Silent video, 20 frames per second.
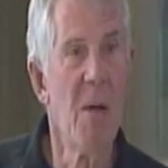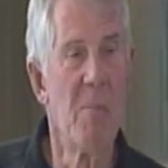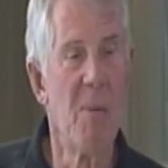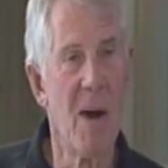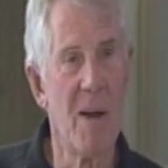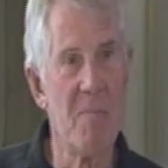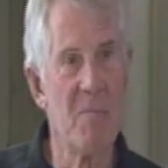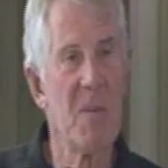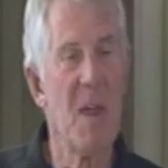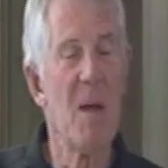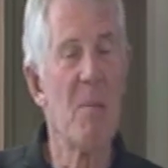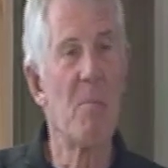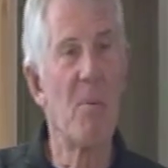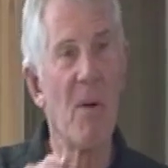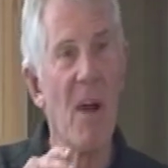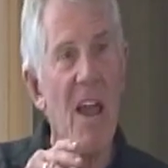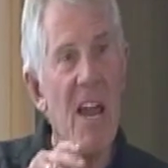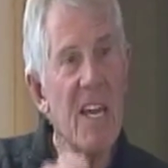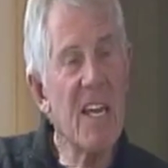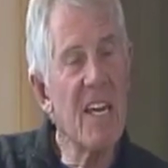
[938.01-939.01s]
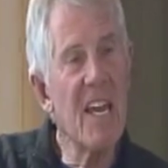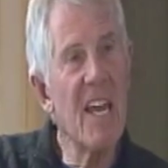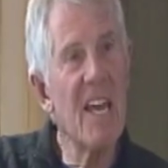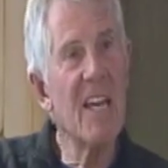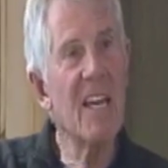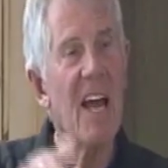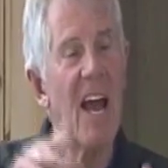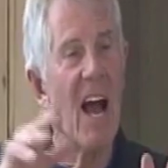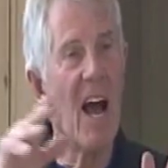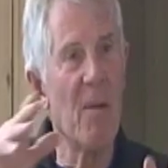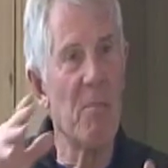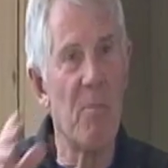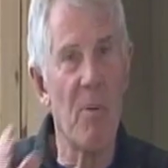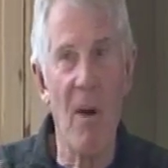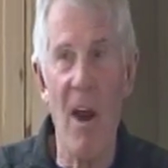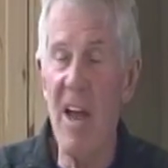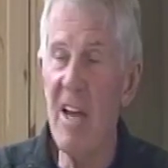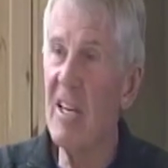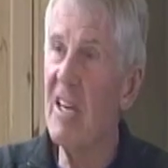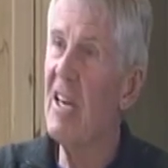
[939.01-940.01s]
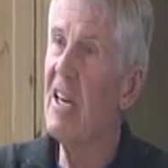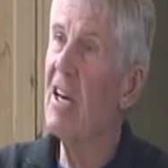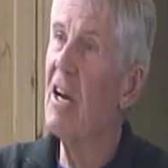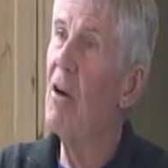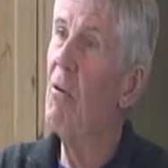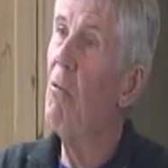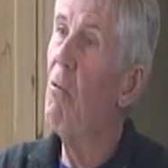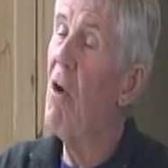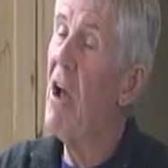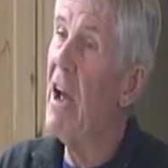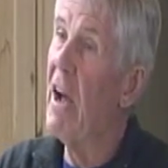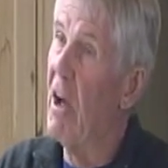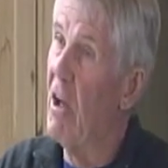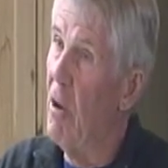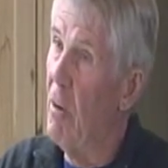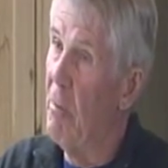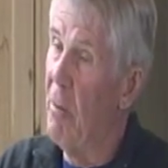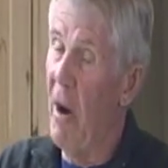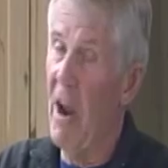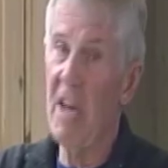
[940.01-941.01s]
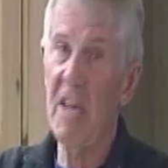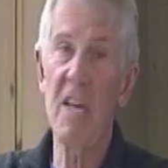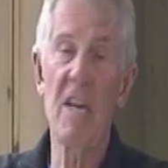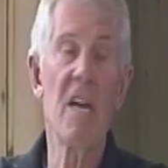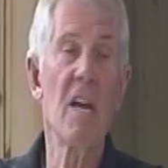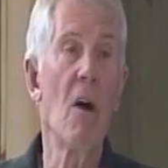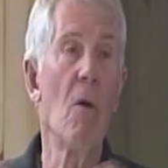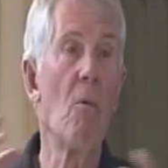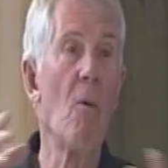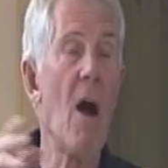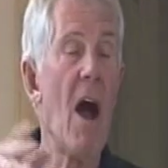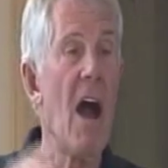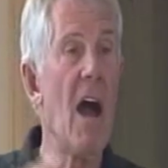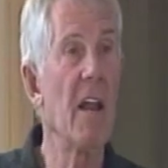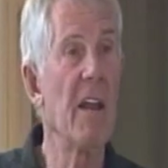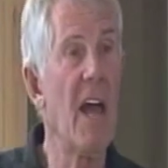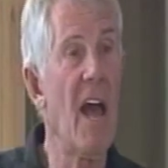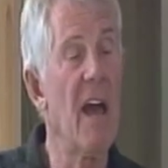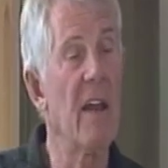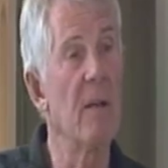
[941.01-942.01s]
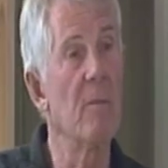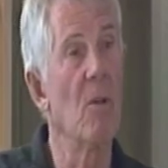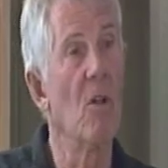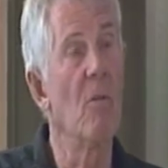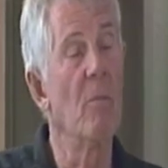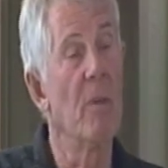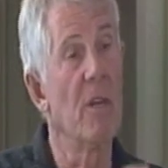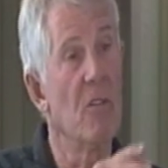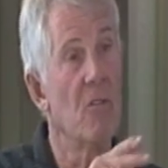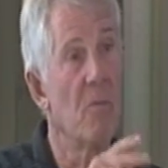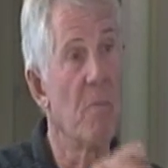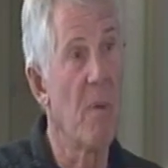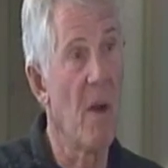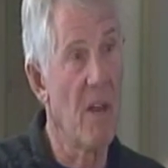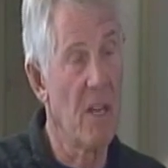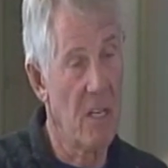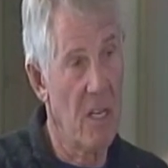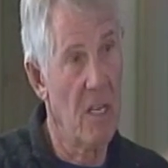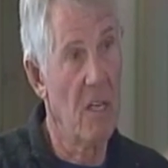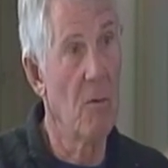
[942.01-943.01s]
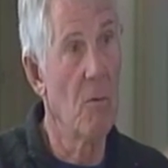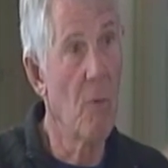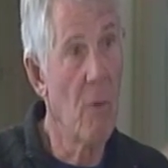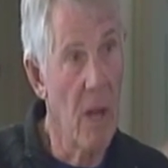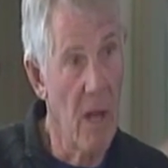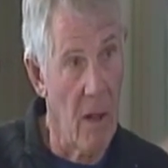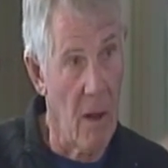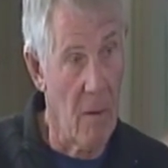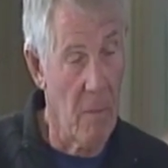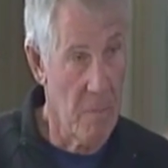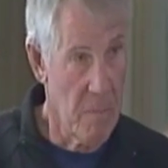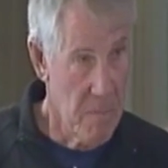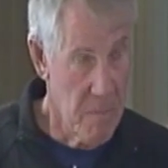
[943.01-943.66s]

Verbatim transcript: But breaking, breaking a will, breaking a wild animal means breaking will.